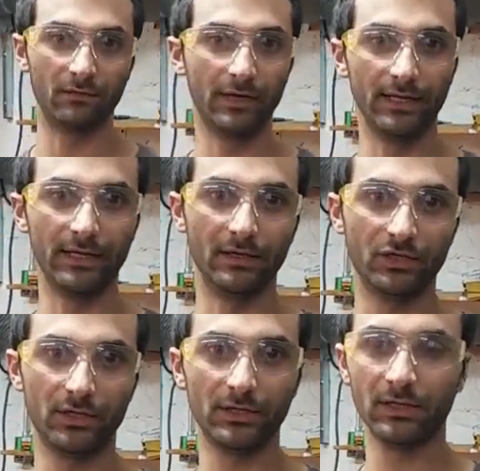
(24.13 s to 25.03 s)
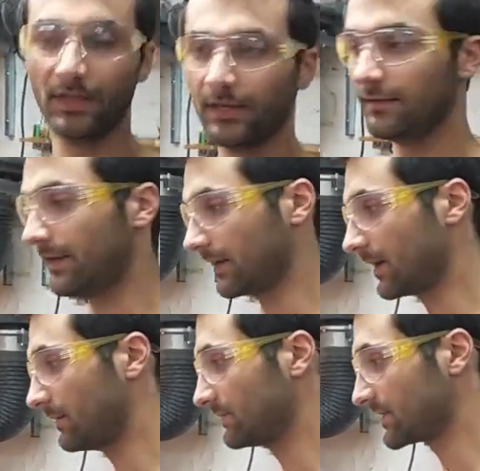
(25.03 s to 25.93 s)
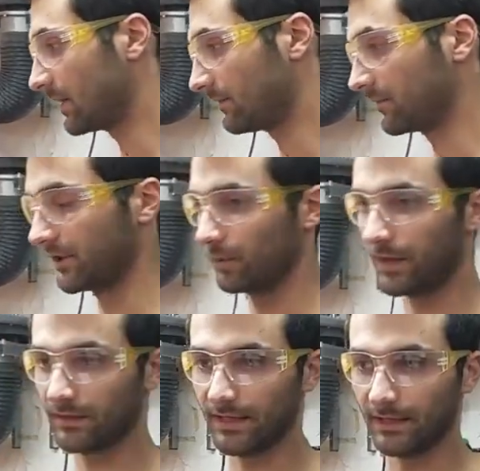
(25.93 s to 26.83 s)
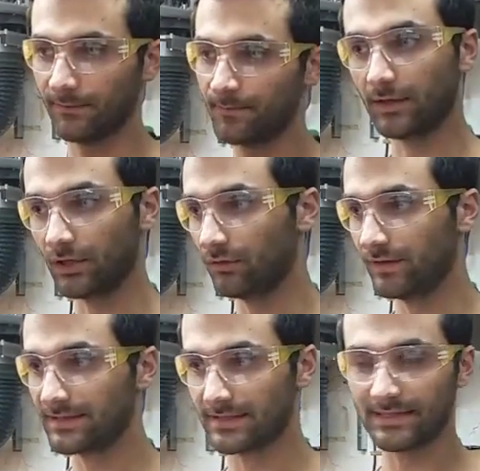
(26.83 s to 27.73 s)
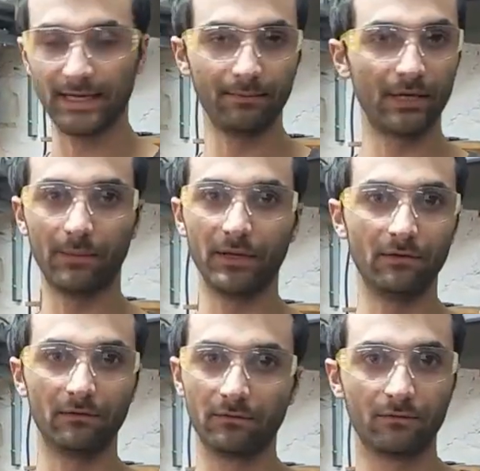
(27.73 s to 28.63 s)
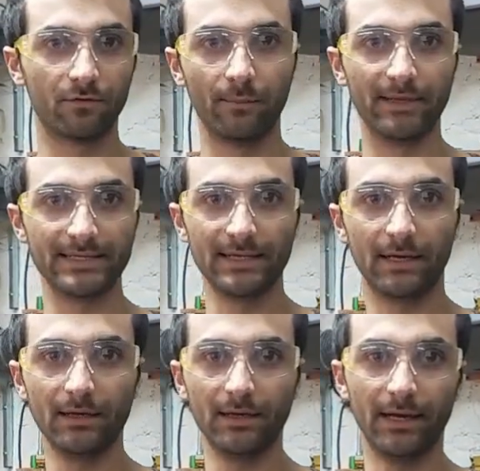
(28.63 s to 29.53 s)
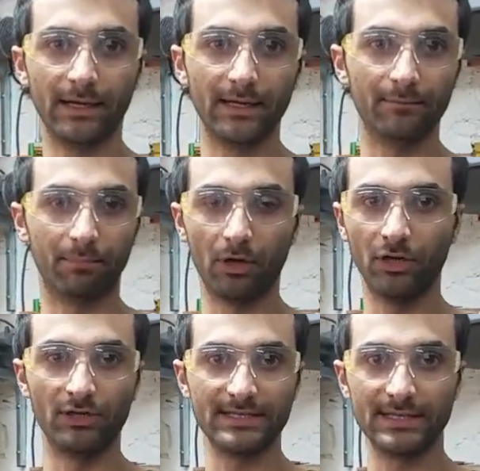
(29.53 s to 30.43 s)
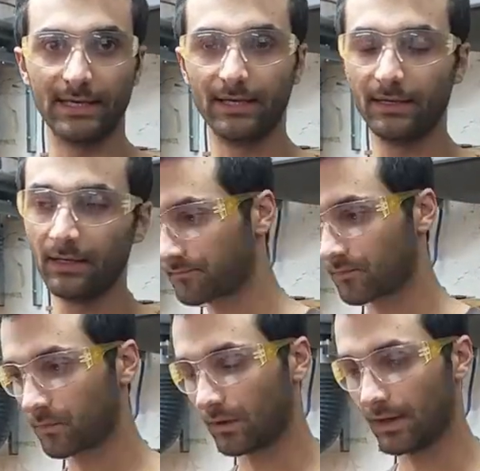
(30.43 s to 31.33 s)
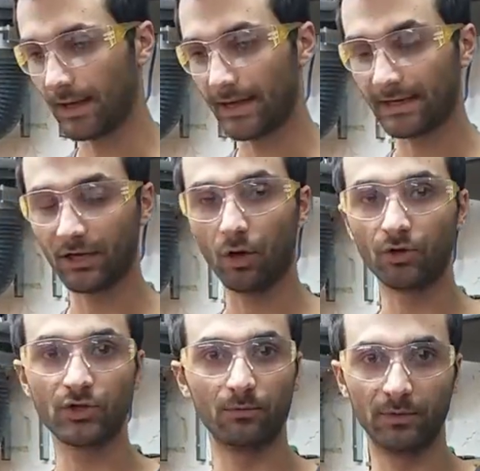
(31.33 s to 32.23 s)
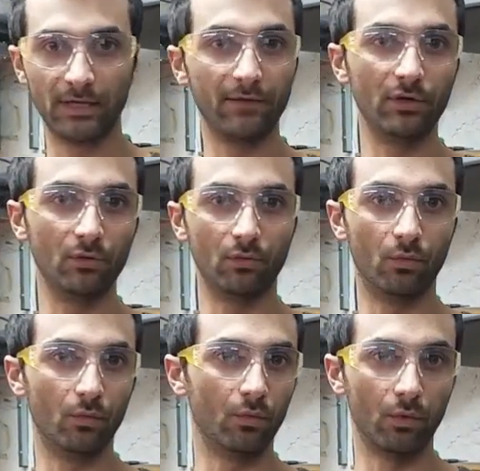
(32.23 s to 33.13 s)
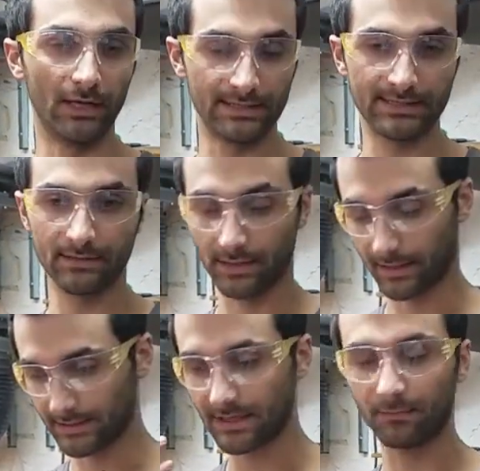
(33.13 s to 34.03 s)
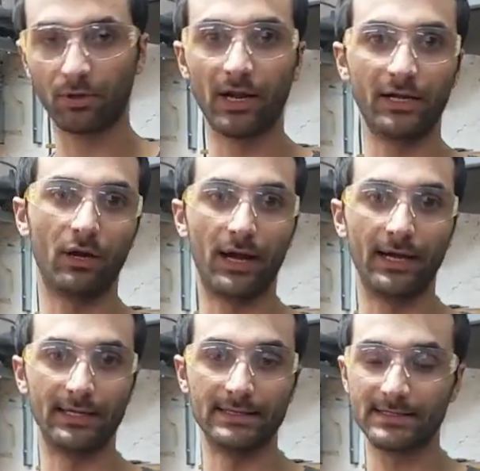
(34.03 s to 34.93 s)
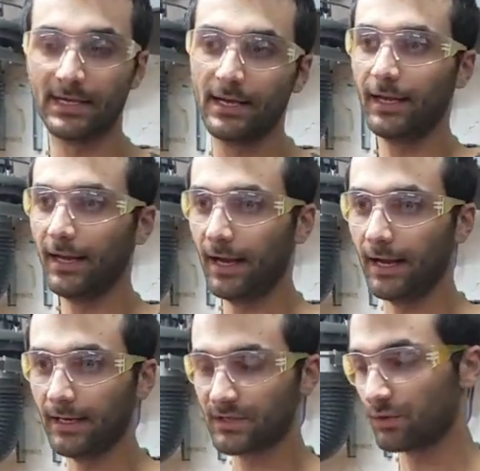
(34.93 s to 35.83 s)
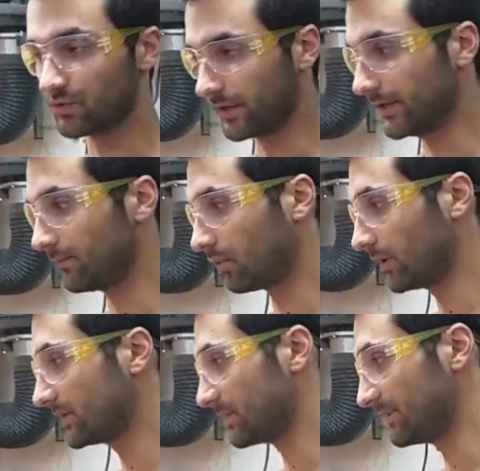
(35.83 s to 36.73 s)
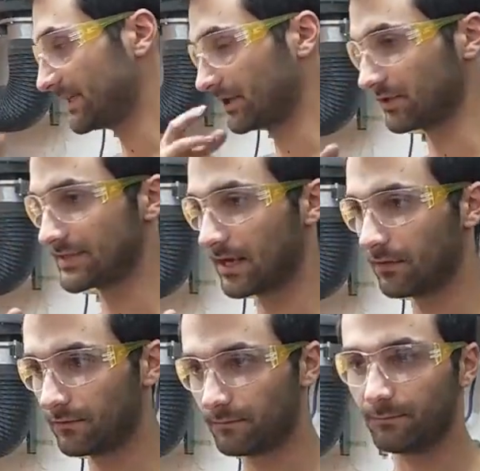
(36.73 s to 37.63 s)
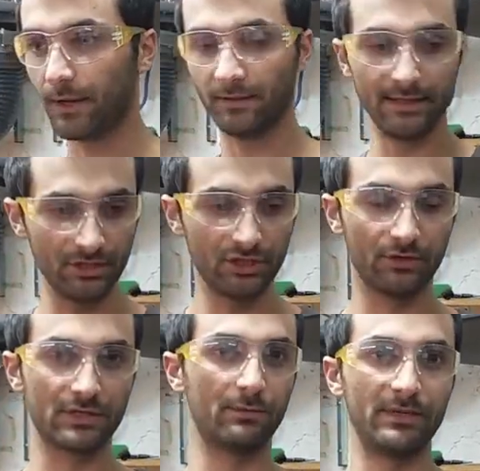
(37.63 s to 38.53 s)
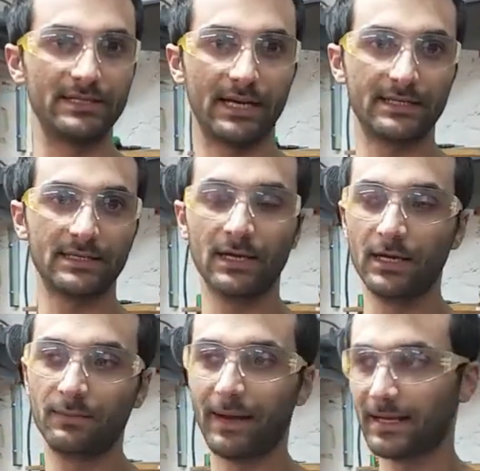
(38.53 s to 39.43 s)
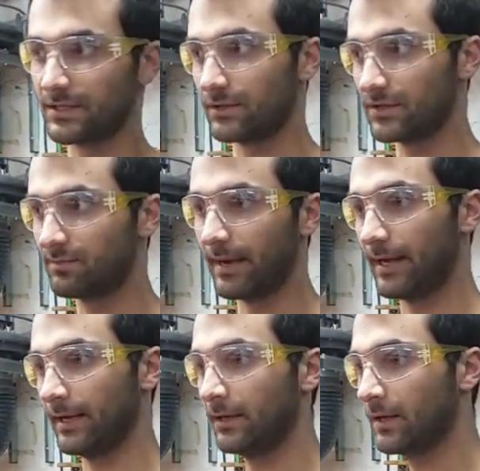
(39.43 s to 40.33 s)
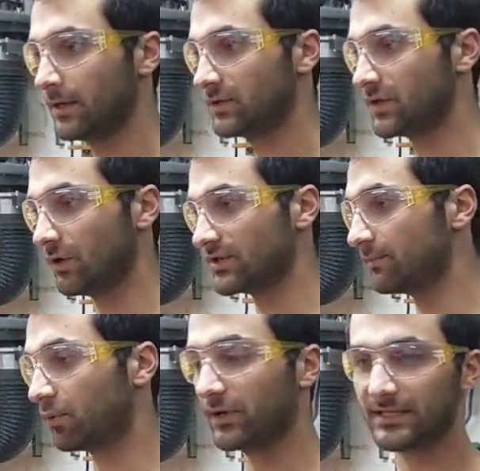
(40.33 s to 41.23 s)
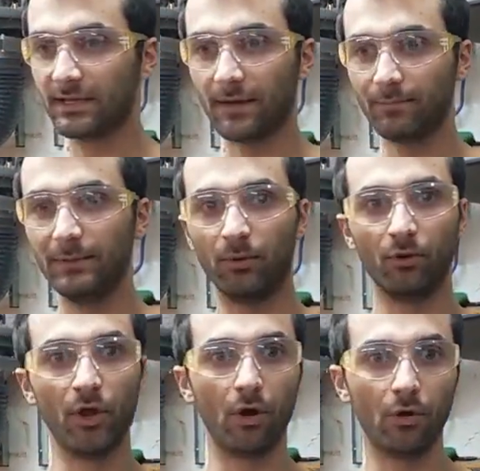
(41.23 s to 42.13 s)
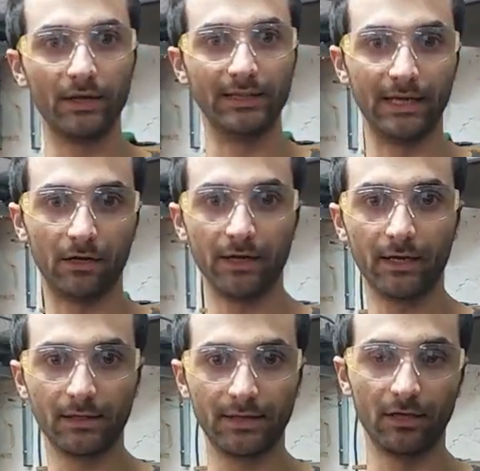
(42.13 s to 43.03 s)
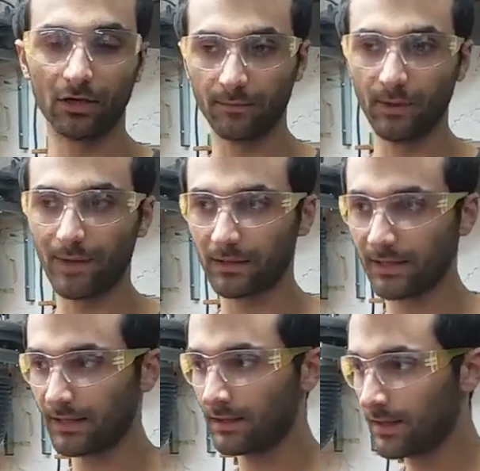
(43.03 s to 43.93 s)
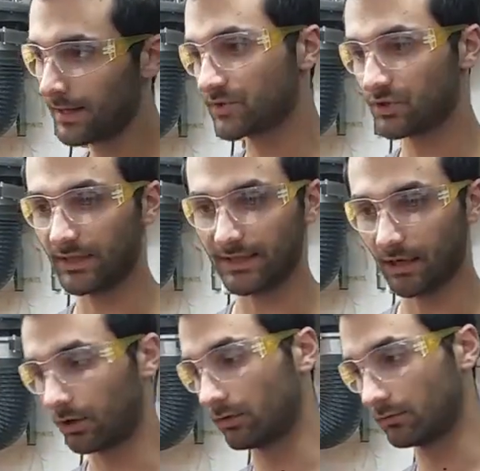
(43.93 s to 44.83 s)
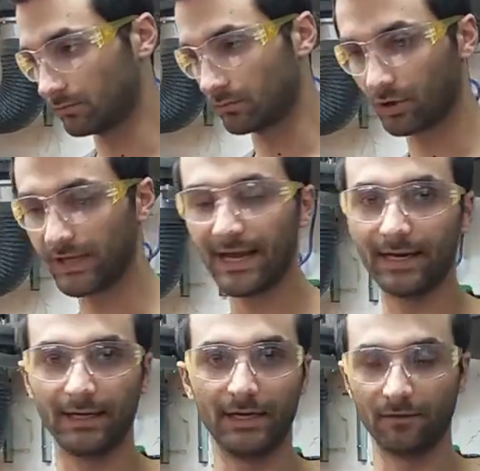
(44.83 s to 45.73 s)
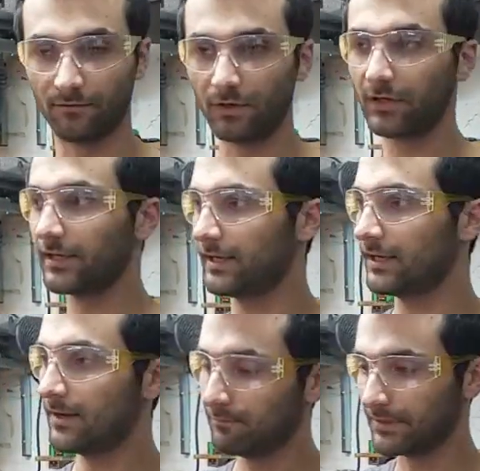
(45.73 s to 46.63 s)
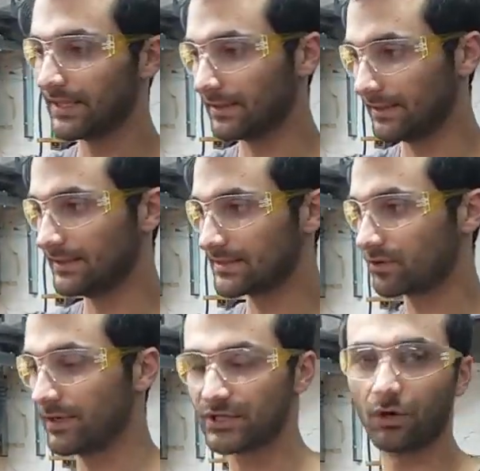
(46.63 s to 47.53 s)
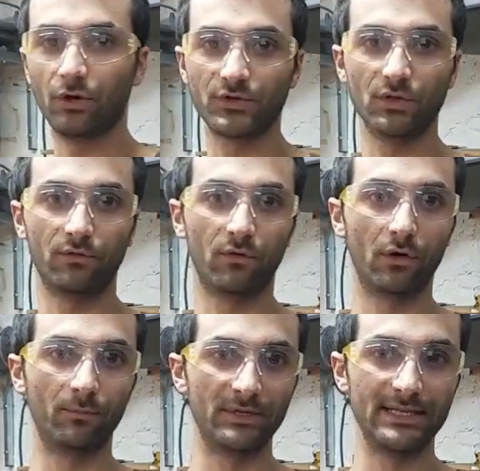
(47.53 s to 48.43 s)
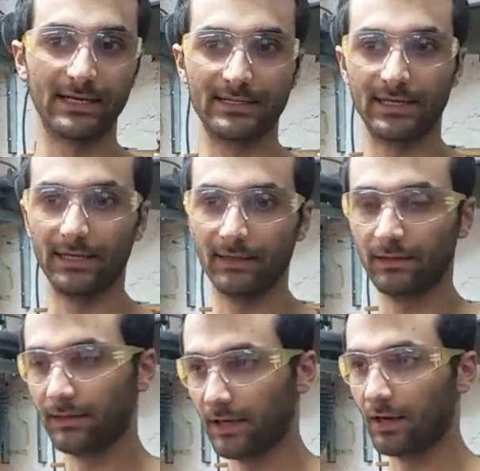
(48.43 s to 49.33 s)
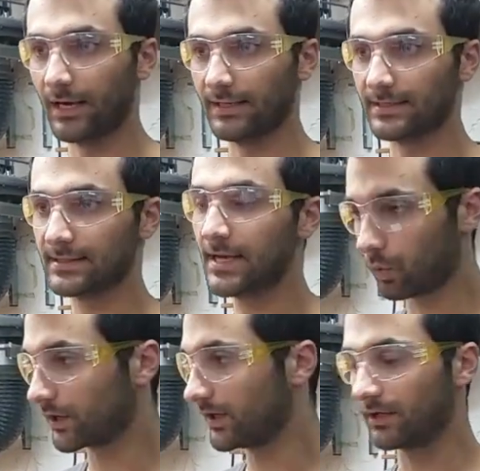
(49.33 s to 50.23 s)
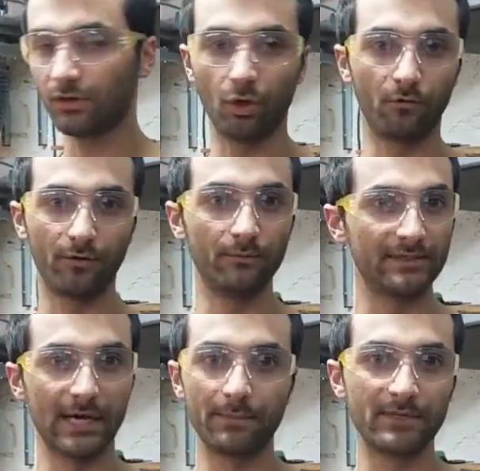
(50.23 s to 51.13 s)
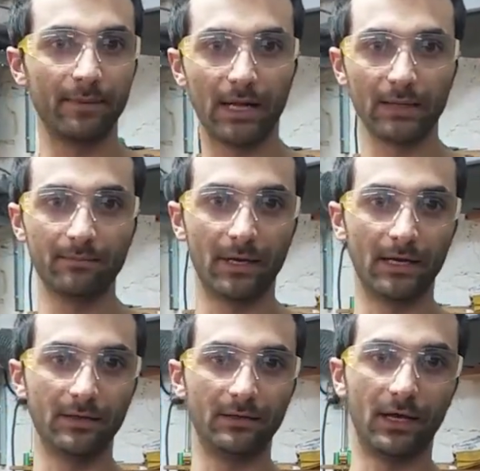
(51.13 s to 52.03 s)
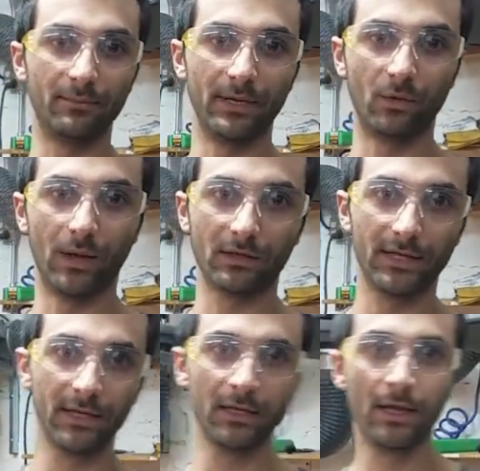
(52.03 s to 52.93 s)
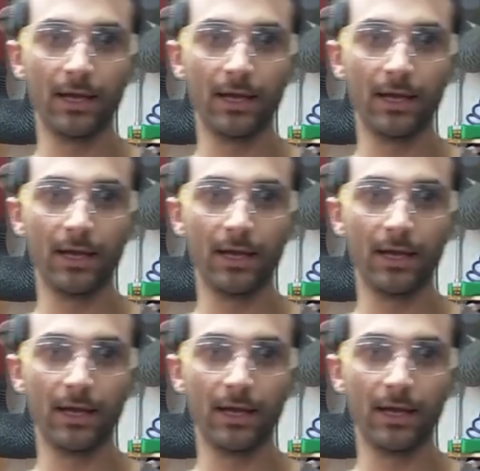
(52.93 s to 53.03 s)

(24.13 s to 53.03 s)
radiation that comes off when you're welding. The UV is the same coming from the sun. It can burn your skin and it can also give you a, like a sunburn on your eyes. Uh, so it's really important to protect yourself, but these shields are protect passers-by. So it's important to let people know in the area that you're gonna be welding so that they aren't looking at it inadvertently, but then these screens are also for protecting their eyes. We're gonna go from top to bottom on, on MIG welding.